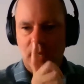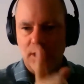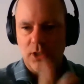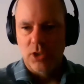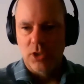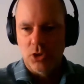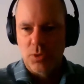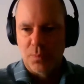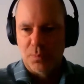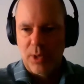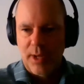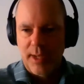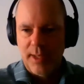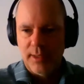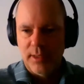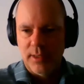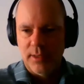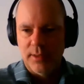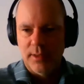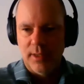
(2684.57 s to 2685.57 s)
Coach
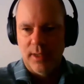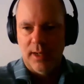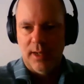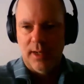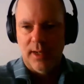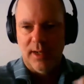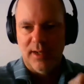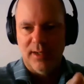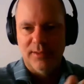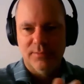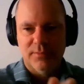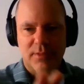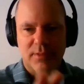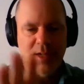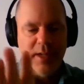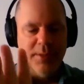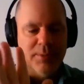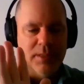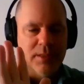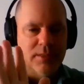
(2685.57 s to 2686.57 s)
Brandon, I
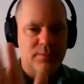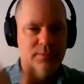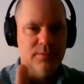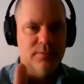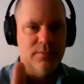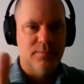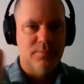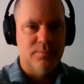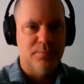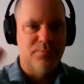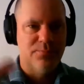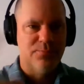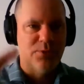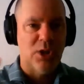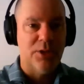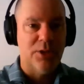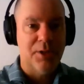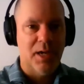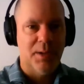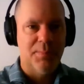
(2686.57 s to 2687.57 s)
mean,
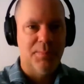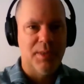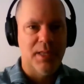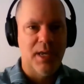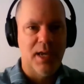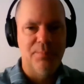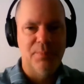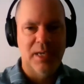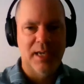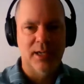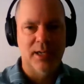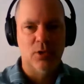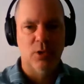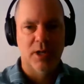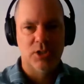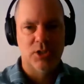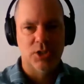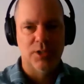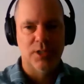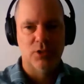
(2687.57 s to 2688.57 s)
following up on the NBA
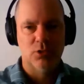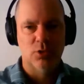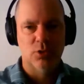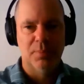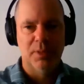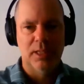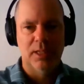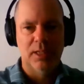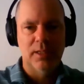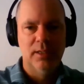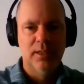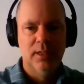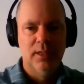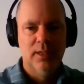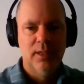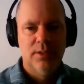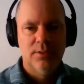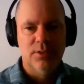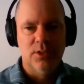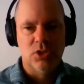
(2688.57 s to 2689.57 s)
question, this would be
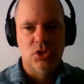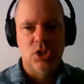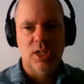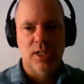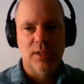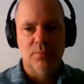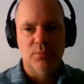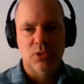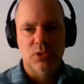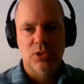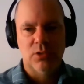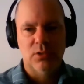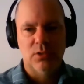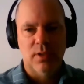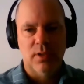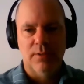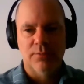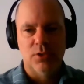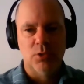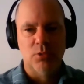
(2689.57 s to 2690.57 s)
the teams,
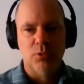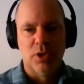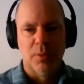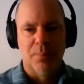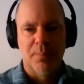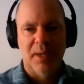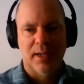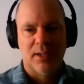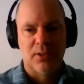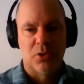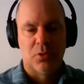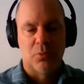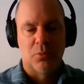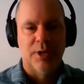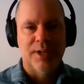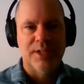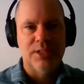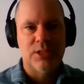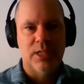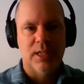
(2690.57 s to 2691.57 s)
if you were to pick
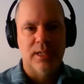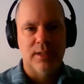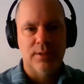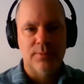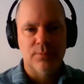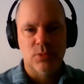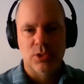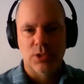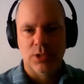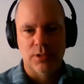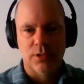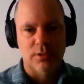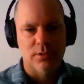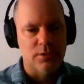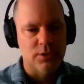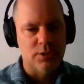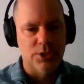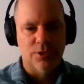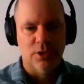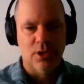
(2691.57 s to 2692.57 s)
3 teams in
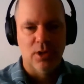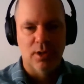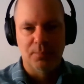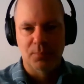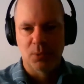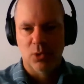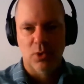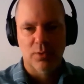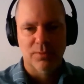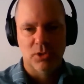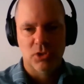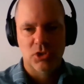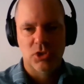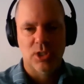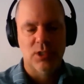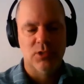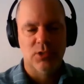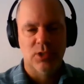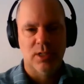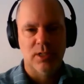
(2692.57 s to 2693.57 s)
Europe or
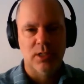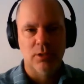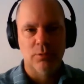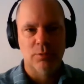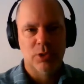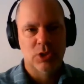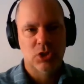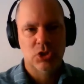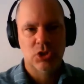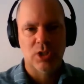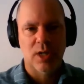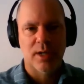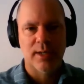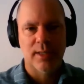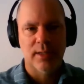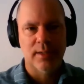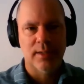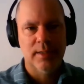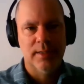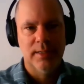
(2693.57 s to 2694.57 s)
overseas that you would
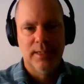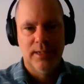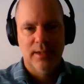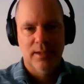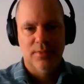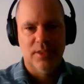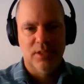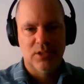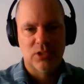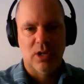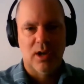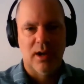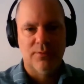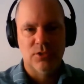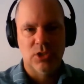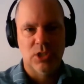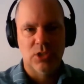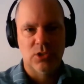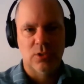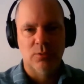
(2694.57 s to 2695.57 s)
study this
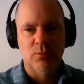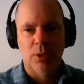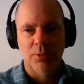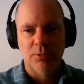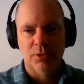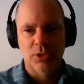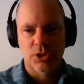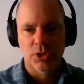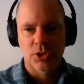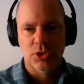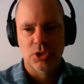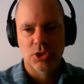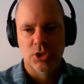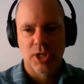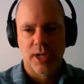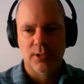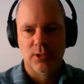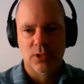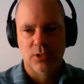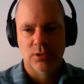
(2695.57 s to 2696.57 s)
offseason, what would you
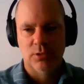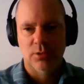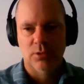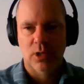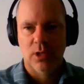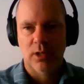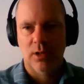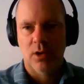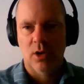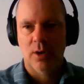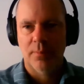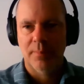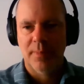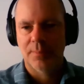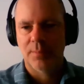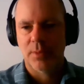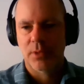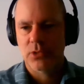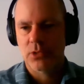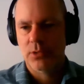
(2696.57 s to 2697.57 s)
suggest to our
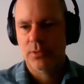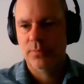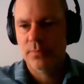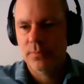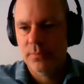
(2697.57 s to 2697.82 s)
members?